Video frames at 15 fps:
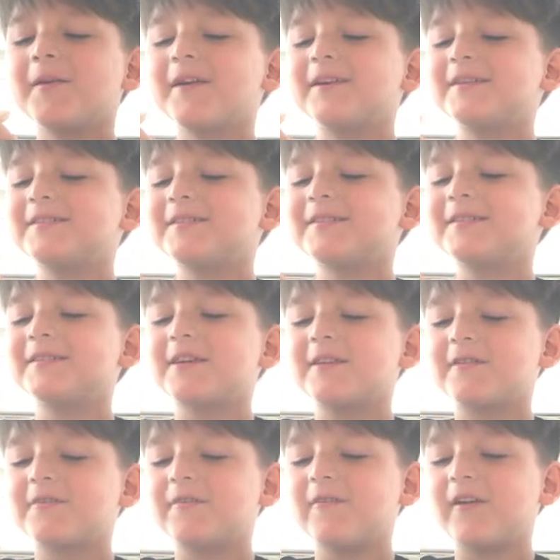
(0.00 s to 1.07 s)
Because this
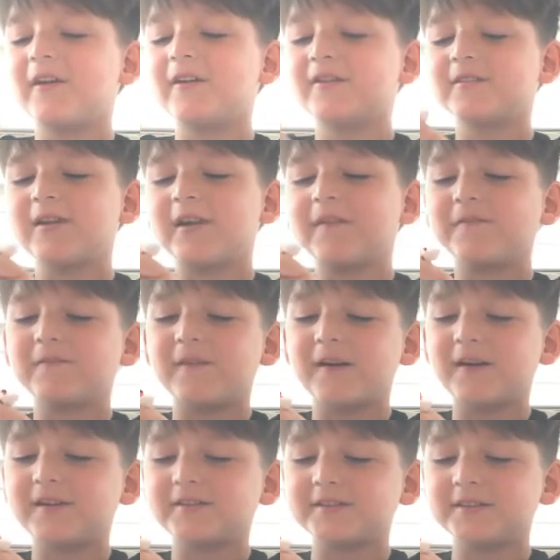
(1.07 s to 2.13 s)
is Fun Time
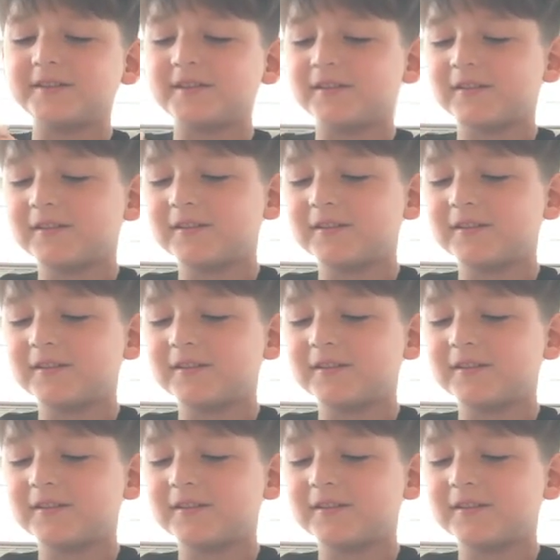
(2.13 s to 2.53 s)
Foxy.